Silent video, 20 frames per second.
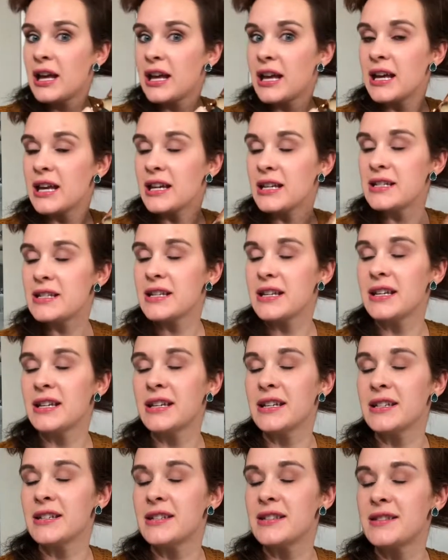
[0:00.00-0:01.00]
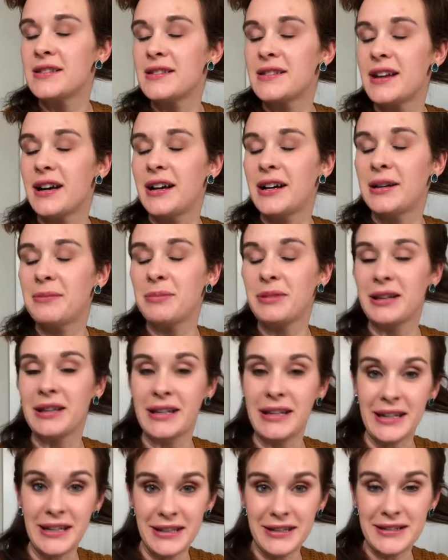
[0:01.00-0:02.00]
It is
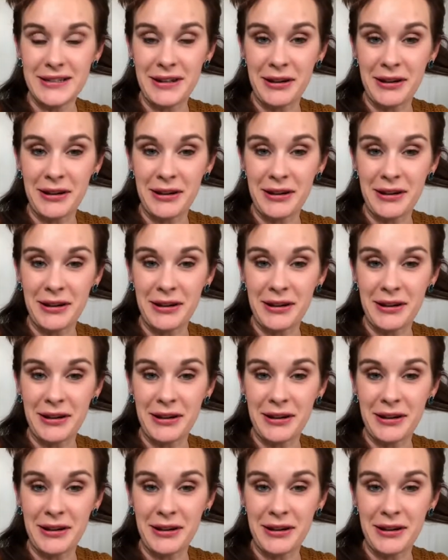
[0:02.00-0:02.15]
linked